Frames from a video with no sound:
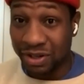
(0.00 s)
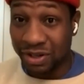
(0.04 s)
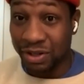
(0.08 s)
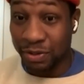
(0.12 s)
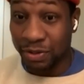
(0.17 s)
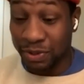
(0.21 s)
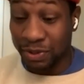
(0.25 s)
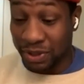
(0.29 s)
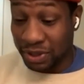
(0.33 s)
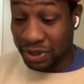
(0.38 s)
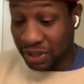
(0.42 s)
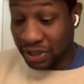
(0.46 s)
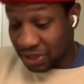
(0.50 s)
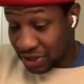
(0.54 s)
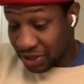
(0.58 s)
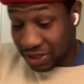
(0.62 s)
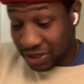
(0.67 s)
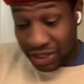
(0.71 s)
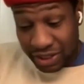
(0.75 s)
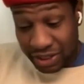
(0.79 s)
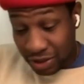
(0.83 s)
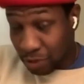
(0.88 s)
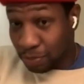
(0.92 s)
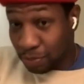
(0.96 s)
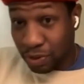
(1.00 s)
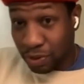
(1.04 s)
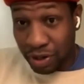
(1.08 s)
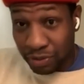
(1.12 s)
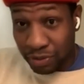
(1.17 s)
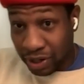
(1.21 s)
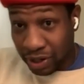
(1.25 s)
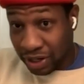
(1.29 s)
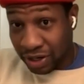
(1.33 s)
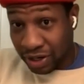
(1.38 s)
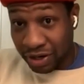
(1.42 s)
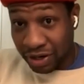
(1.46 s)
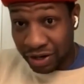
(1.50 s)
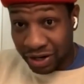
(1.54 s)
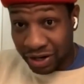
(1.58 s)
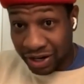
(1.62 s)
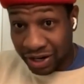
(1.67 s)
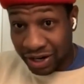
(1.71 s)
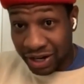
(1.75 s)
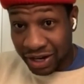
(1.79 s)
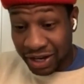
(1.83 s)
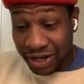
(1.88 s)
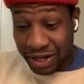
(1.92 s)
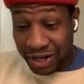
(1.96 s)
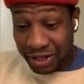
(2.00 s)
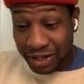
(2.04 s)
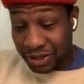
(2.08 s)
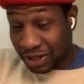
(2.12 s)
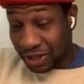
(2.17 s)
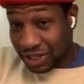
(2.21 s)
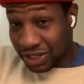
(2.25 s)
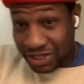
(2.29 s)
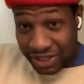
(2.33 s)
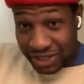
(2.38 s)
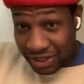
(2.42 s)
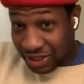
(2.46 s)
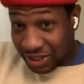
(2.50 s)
You know what I mean? This this little part right here, this